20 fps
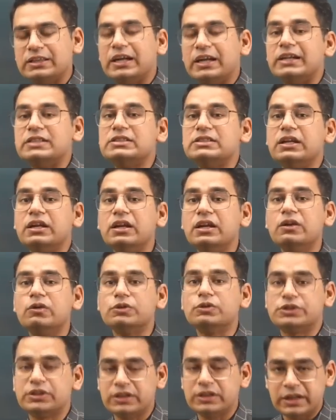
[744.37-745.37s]
That is the real
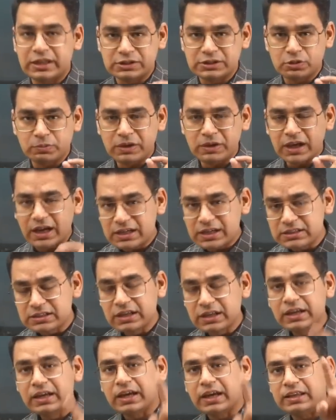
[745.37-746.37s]
question that has to be asked,
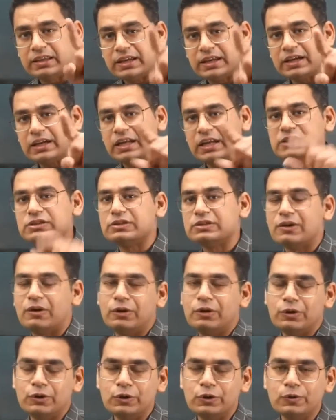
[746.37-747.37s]
and that lies
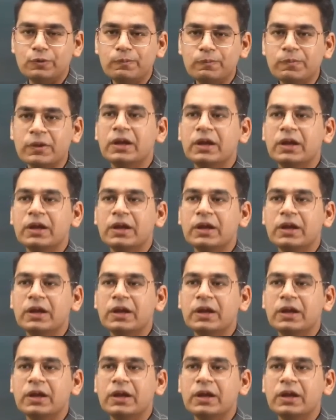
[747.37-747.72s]
onto you.